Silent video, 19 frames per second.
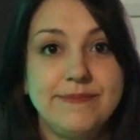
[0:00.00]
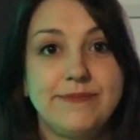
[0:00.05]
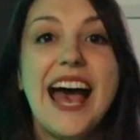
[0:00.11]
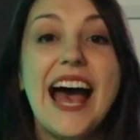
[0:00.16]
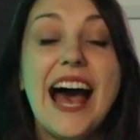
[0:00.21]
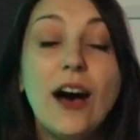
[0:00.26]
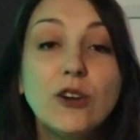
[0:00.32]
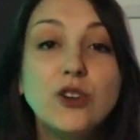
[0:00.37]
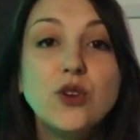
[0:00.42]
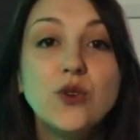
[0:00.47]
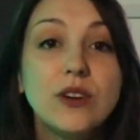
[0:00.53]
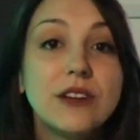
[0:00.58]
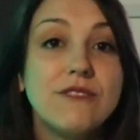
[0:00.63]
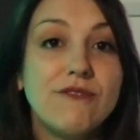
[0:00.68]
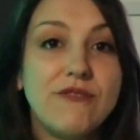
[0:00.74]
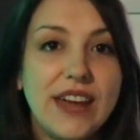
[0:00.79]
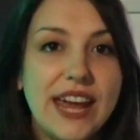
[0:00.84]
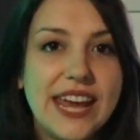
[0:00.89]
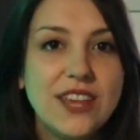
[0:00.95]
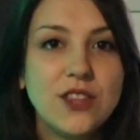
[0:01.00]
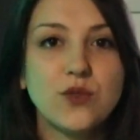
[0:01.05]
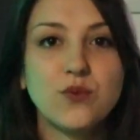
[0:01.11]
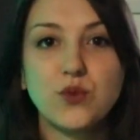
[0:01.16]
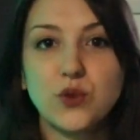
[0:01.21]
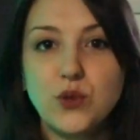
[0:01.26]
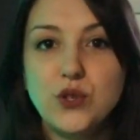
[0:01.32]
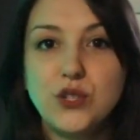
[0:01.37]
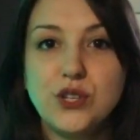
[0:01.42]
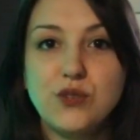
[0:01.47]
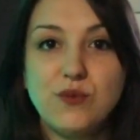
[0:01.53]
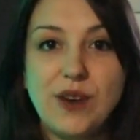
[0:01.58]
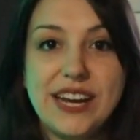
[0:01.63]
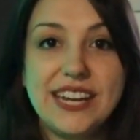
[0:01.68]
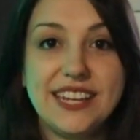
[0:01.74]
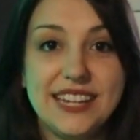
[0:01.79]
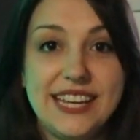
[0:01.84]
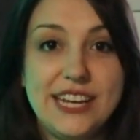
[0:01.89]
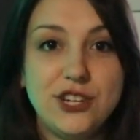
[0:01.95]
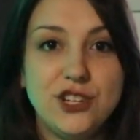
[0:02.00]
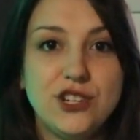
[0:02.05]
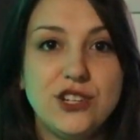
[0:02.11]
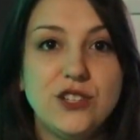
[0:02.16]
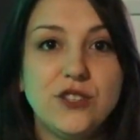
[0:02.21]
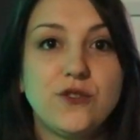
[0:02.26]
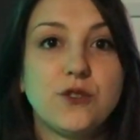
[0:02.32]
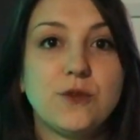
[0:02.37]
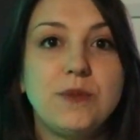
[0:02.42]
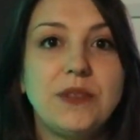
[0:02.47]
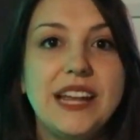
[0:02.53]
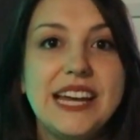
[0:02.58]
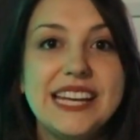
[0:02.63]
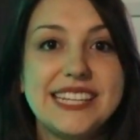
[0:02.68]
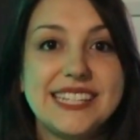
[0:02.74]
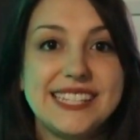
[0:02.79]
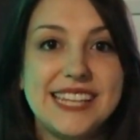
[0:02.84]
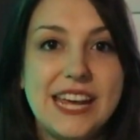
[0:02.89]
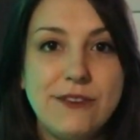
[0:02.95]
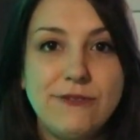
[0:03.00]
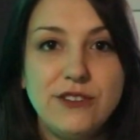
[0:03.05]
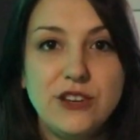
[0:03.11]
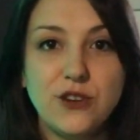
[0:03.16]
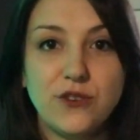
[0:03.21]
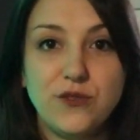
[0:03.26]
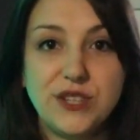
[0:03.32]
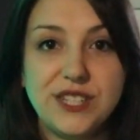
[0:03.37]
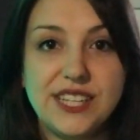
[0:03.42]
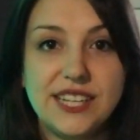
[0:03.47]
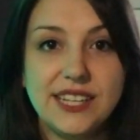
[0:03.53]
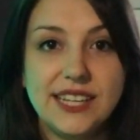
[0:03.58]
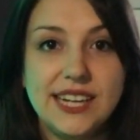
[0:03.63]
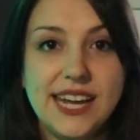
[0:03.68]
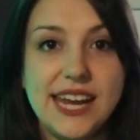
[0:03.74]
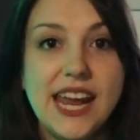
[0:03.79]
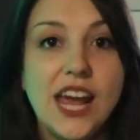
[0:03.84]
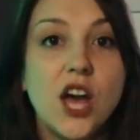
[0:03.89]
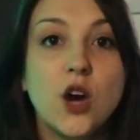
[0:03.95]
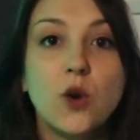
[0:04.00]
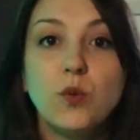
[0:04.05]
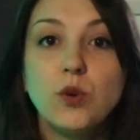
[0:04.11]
How you convey the rules and regulations for playing safe at your facility